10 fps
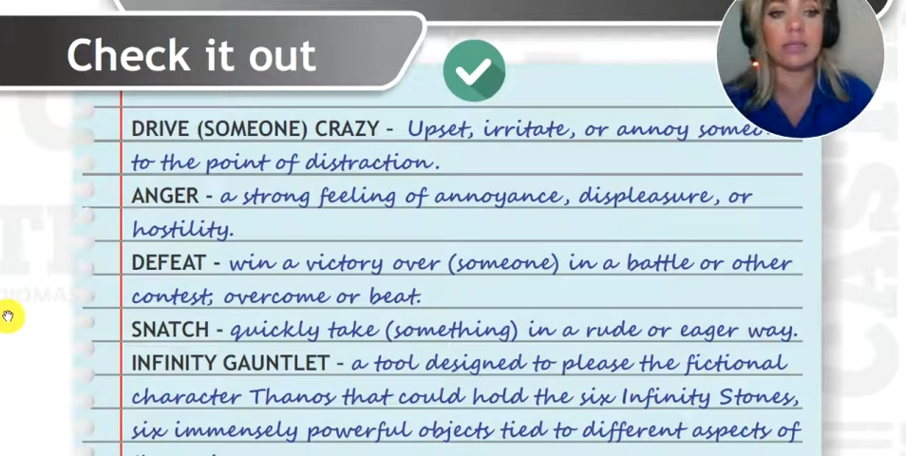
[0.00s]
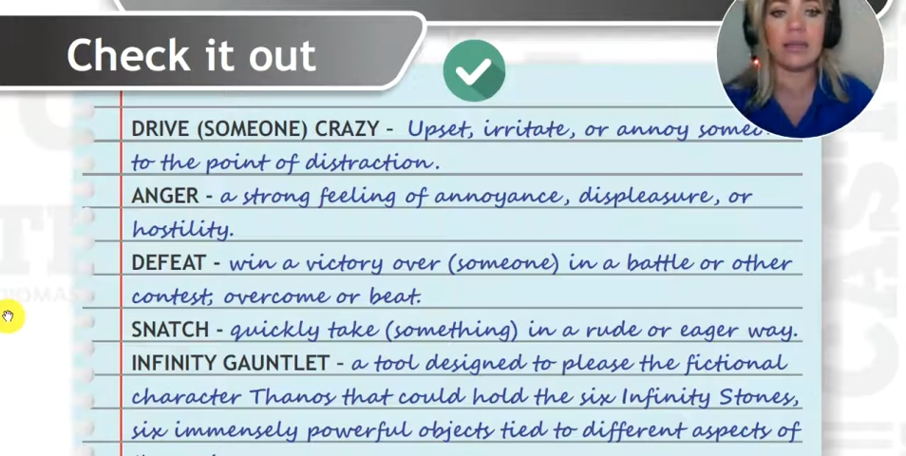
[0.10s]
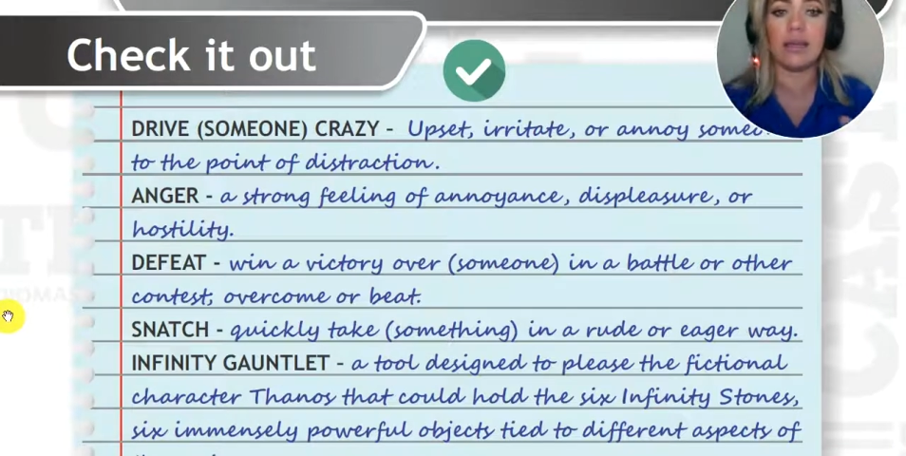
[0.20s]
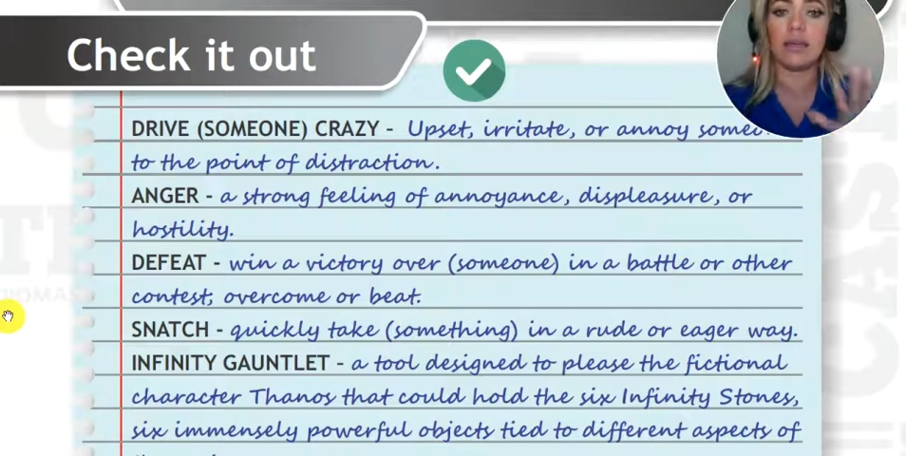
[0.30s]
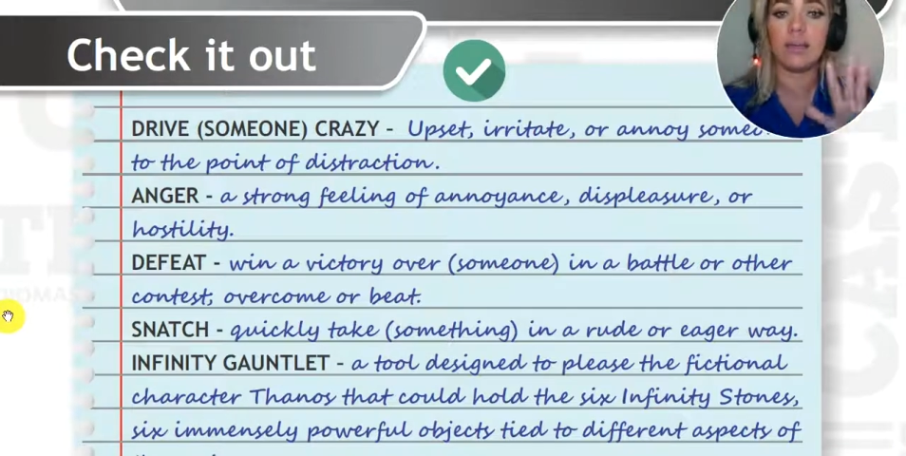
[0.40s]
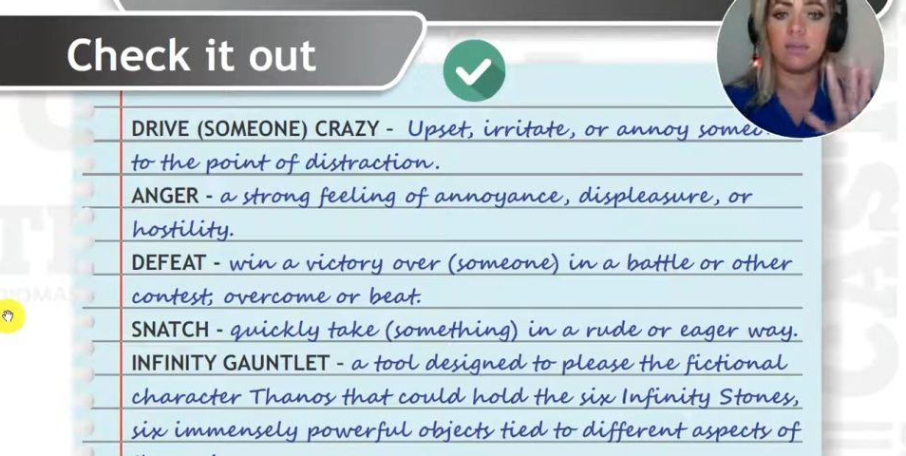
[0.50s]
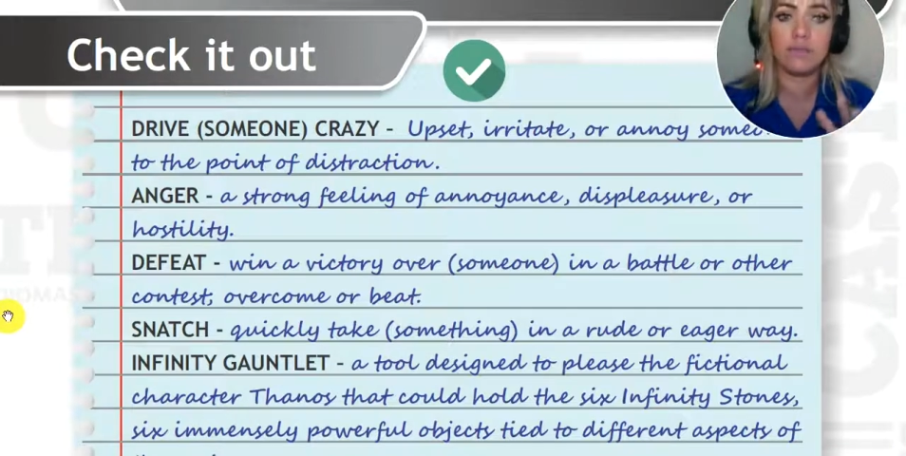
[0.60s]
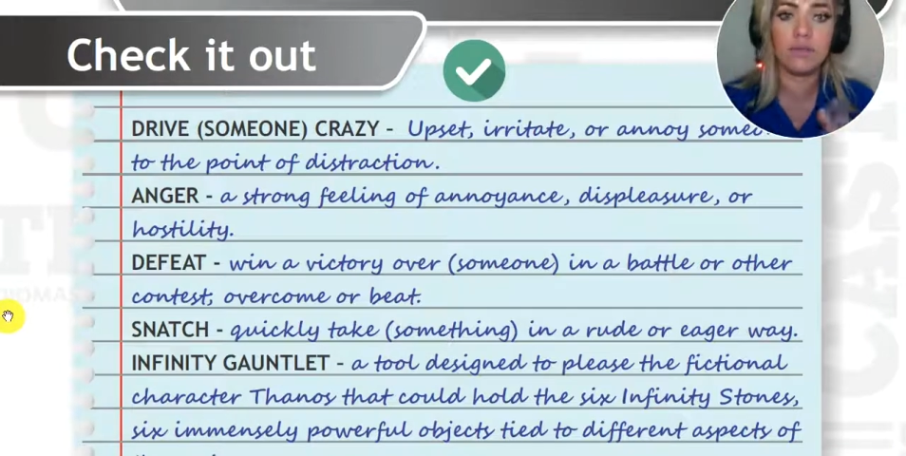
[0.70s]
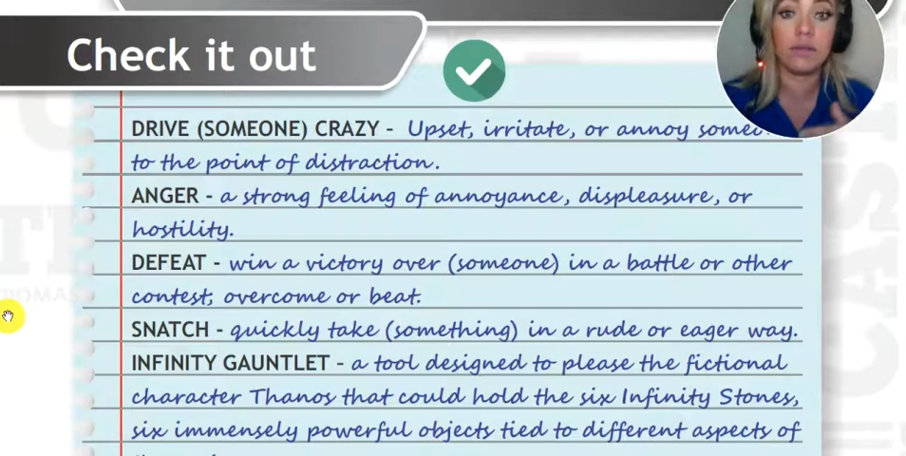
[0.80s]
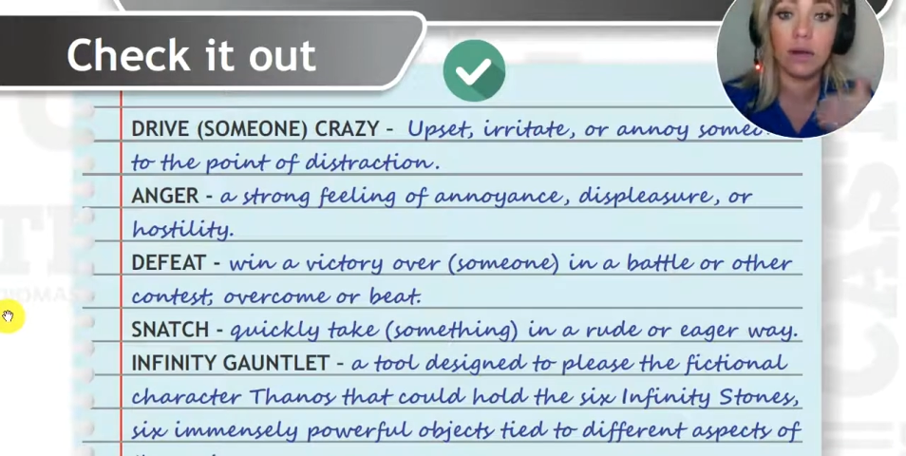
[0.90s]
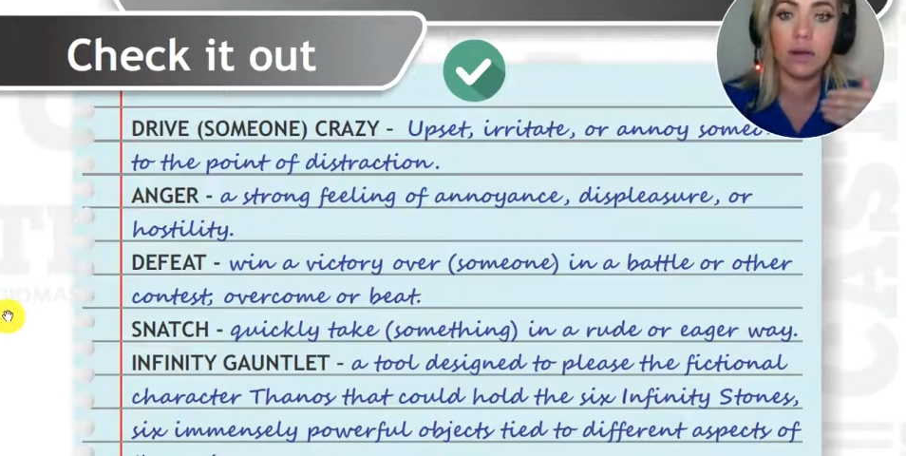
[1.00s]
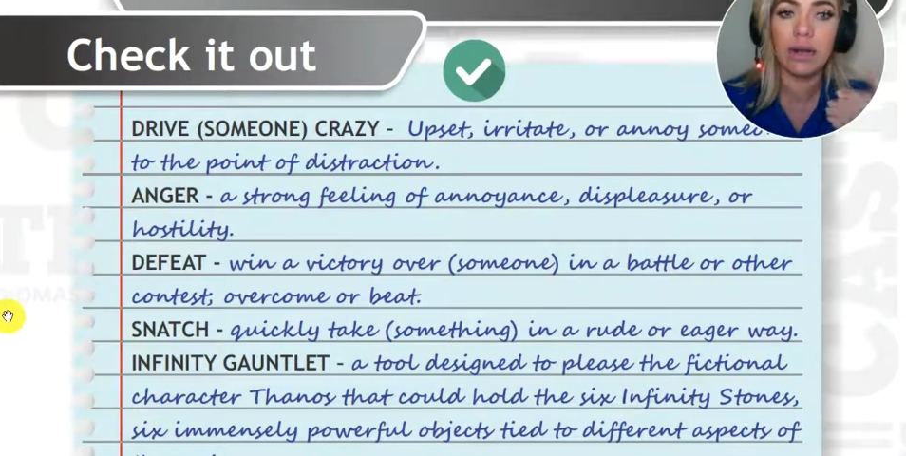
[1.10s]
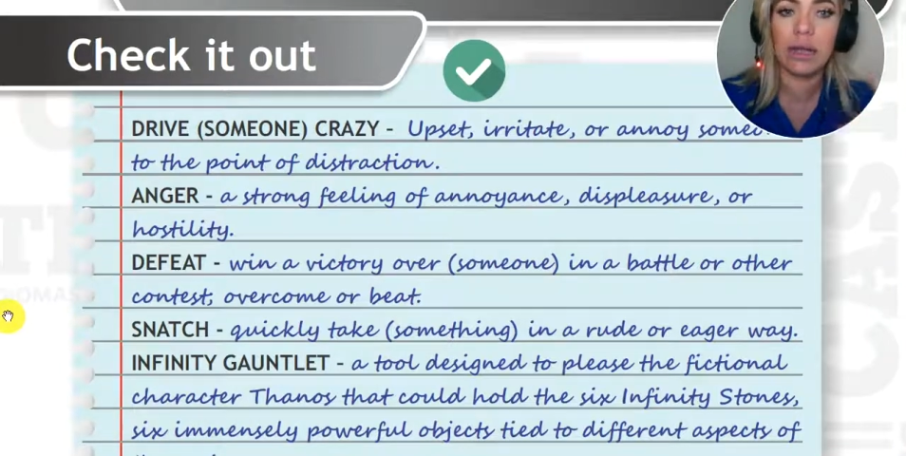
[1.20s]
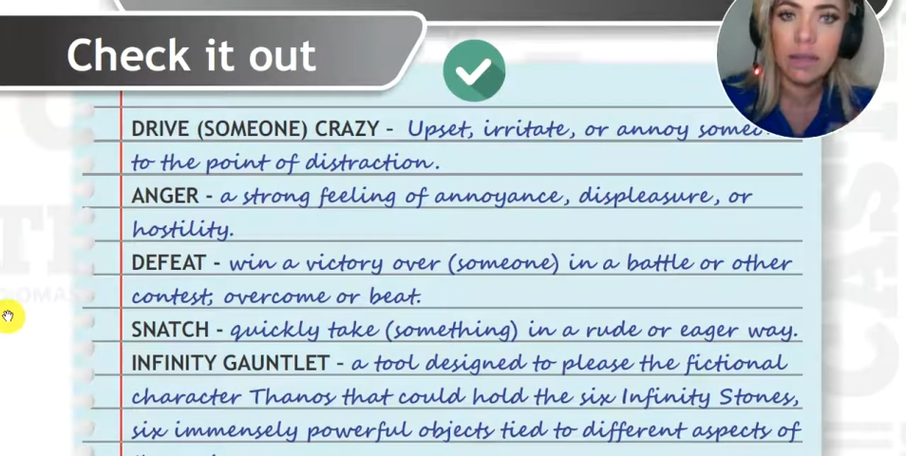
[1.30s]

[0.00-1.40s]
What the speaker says: Like, you're